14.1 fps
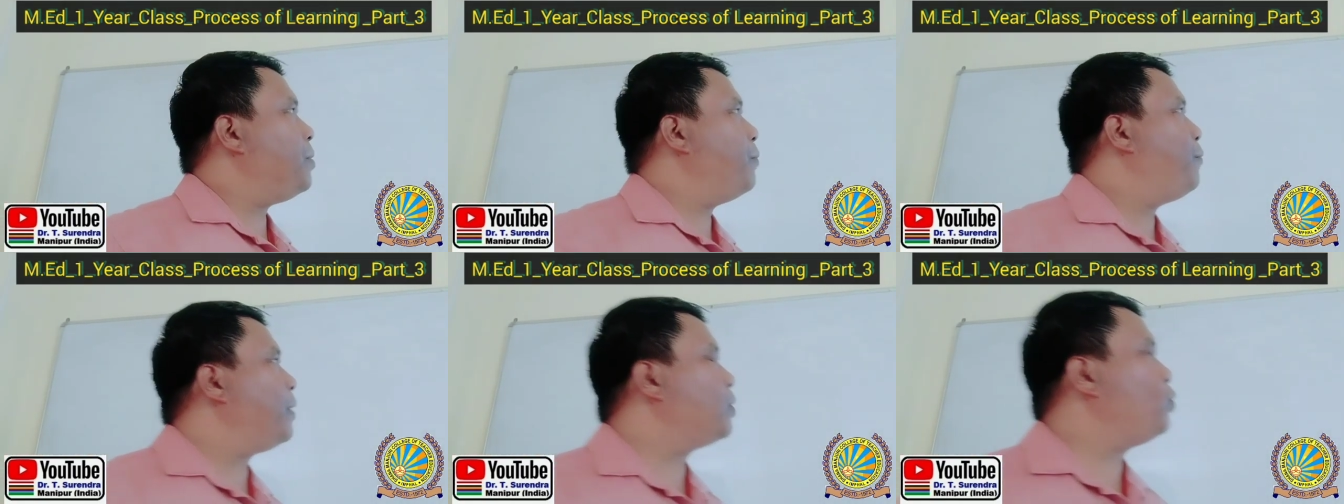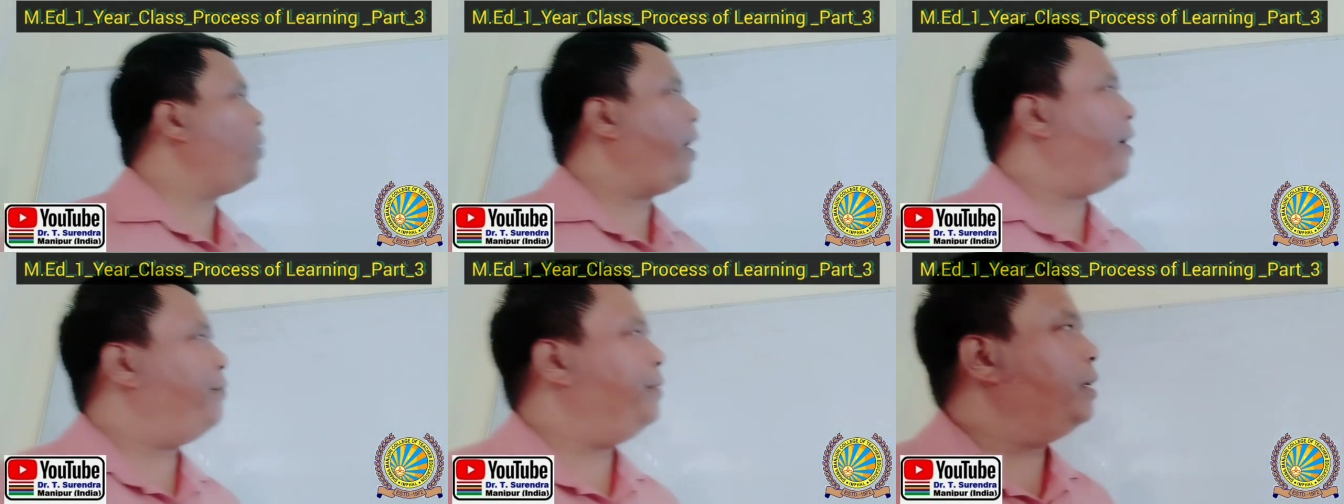refers
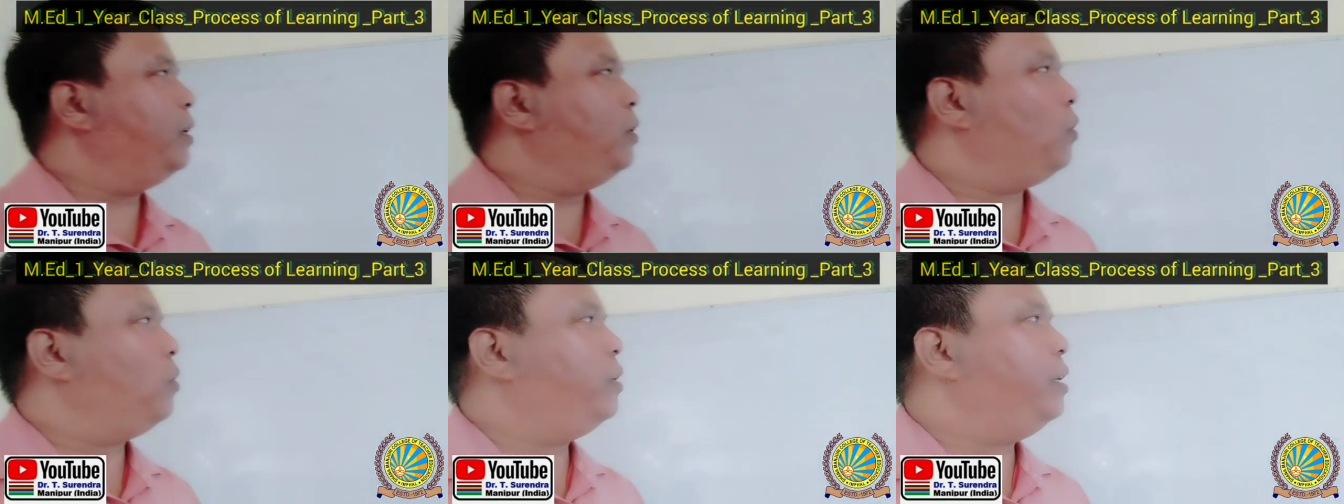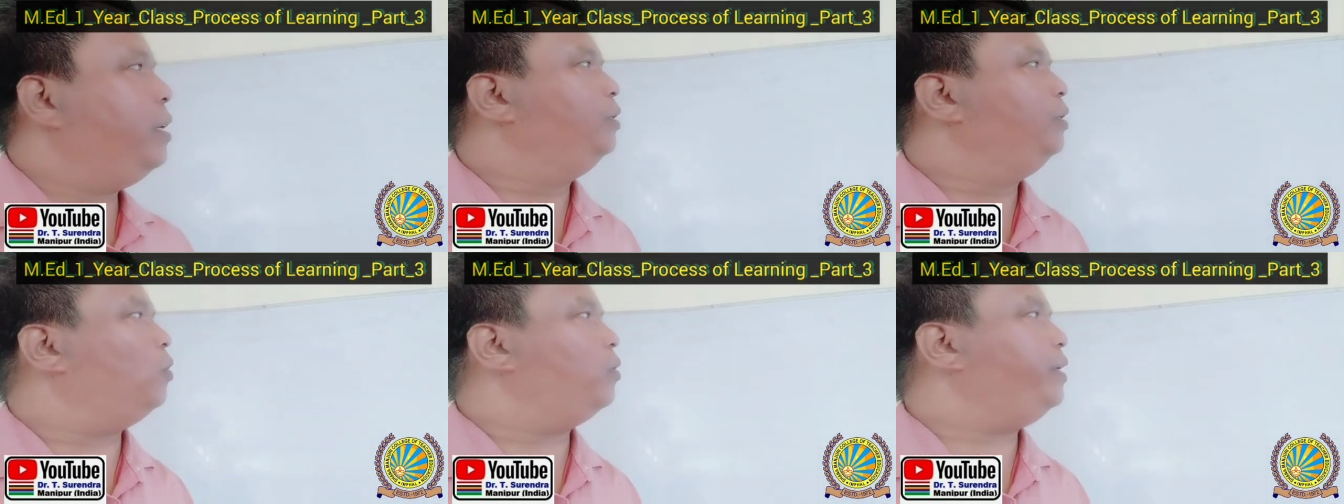to having the
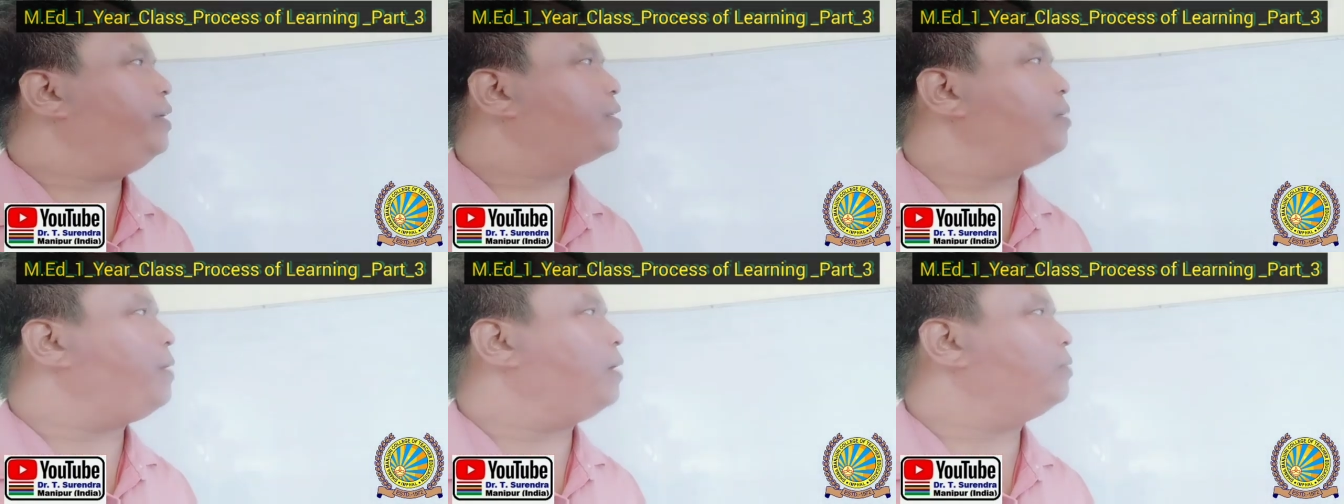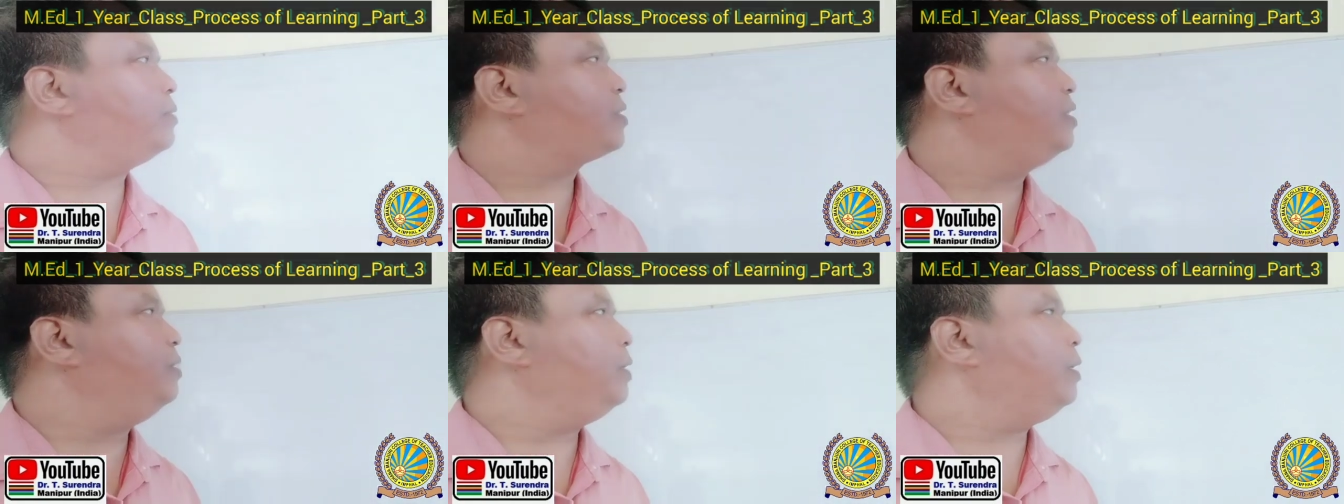knowledge about
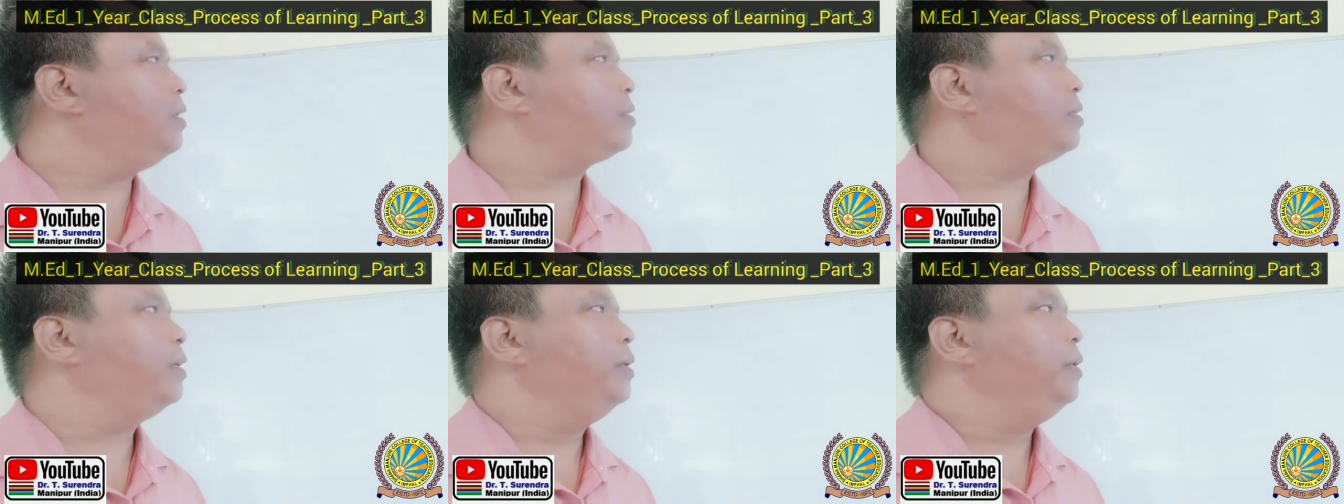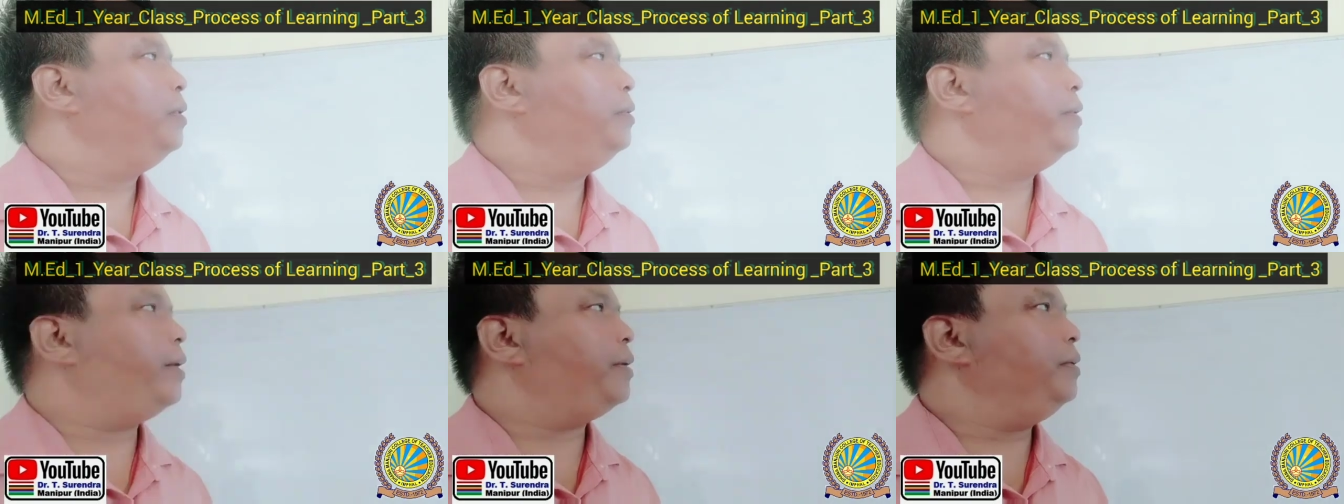the stimulus
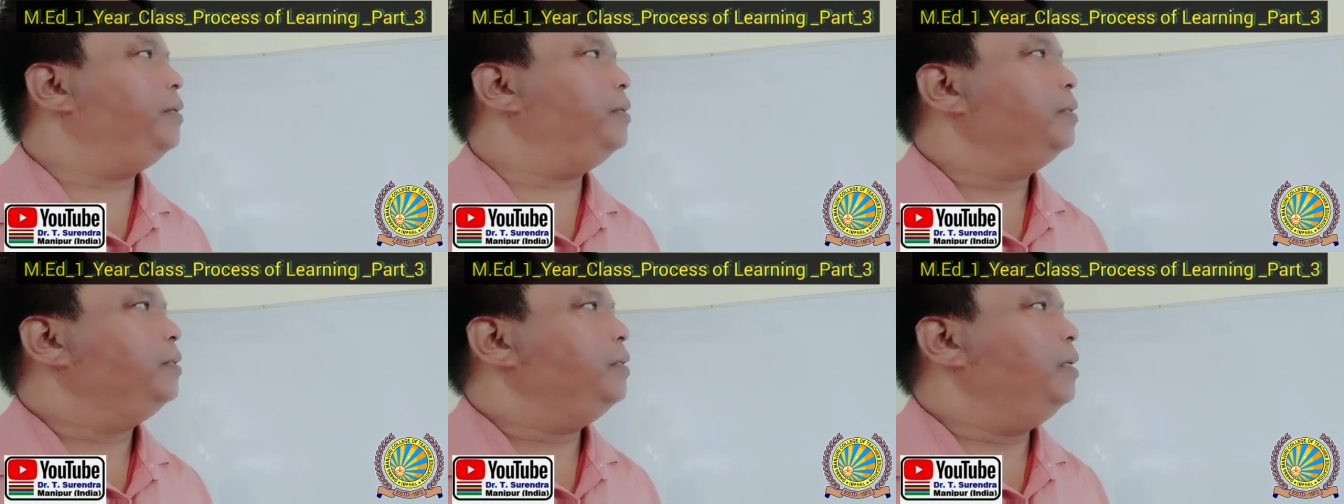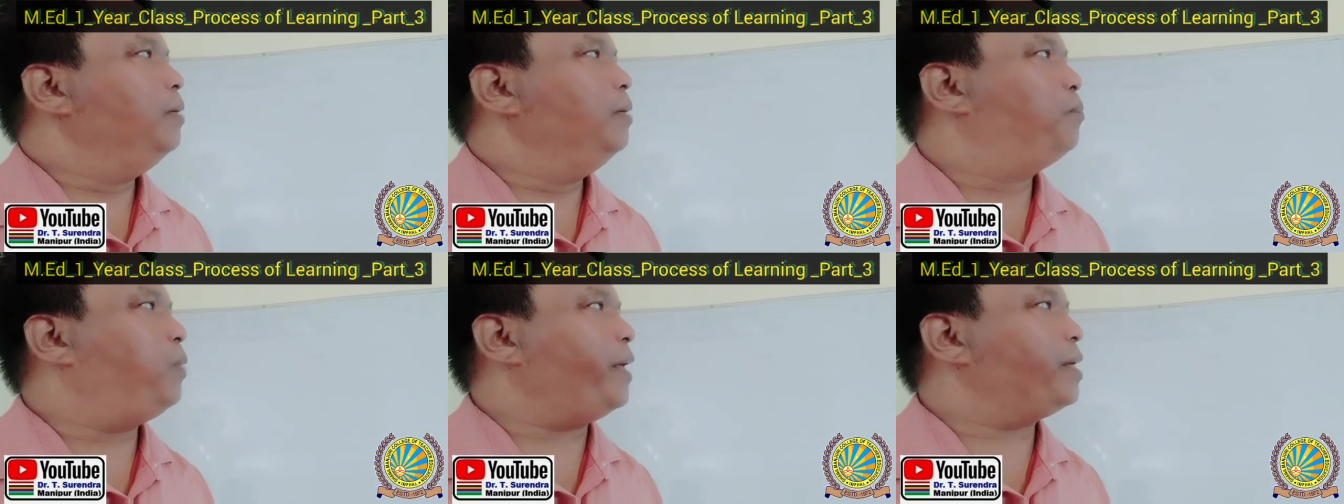that
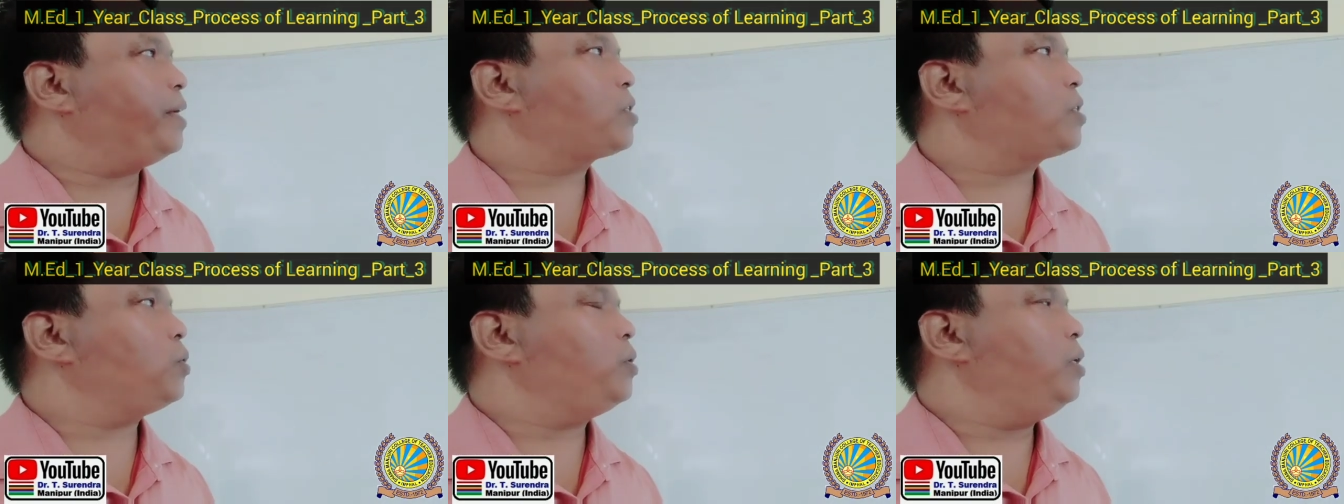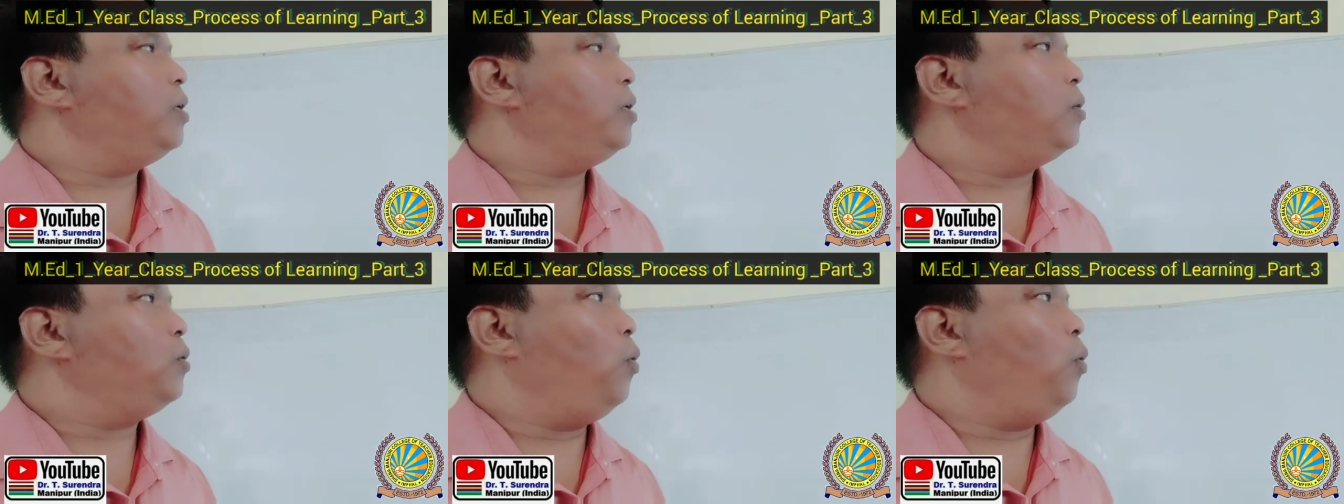imprints
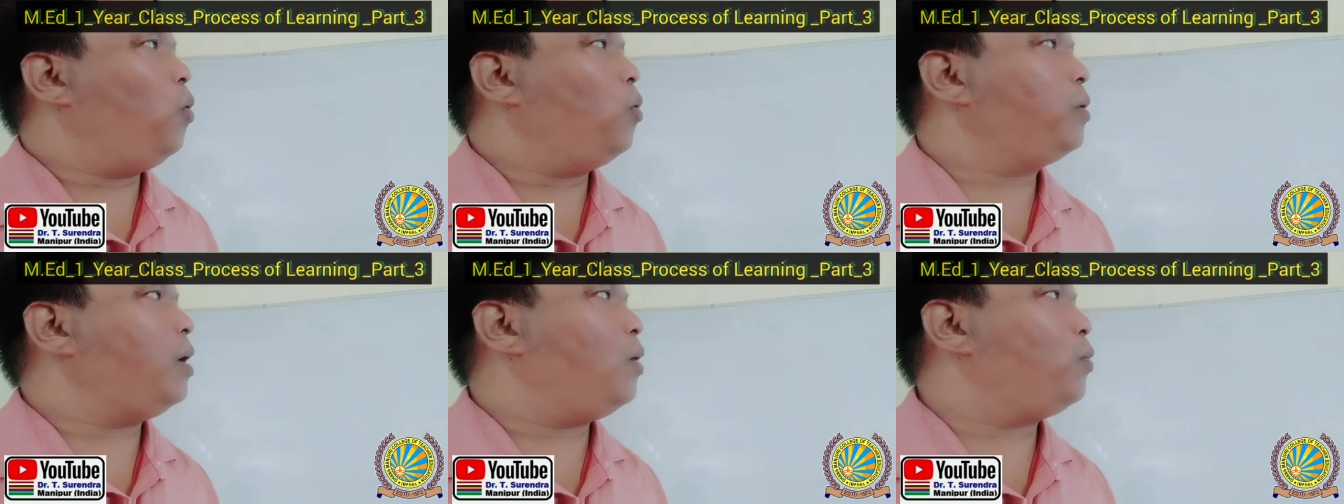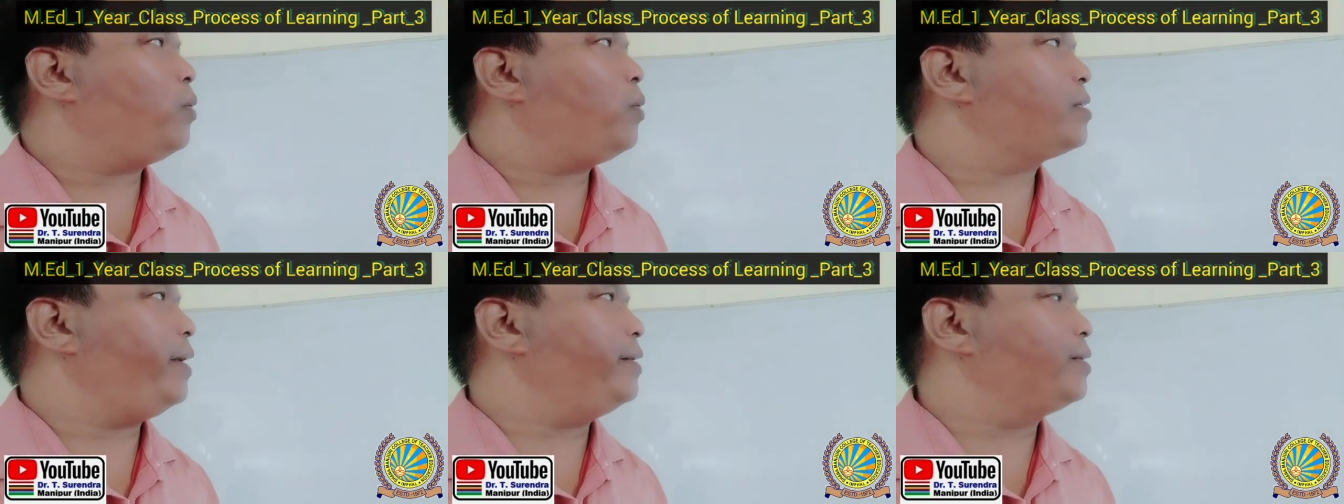on
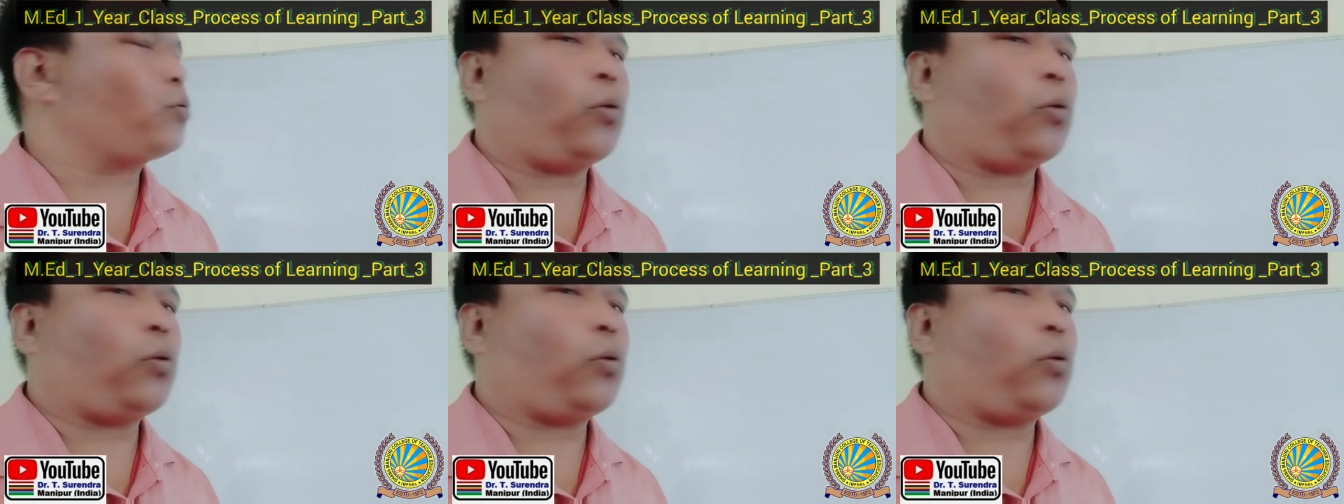our sense